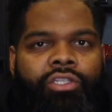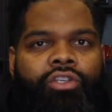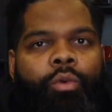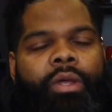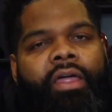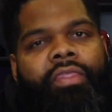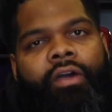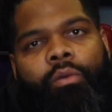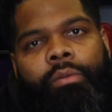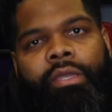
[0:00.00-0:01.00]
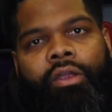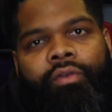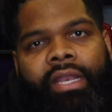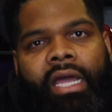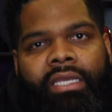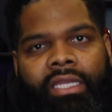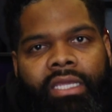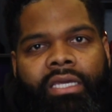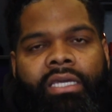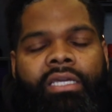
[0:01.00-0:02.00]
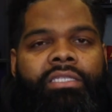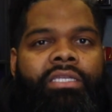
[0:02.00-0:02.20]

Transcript: So what I thought would be a great idea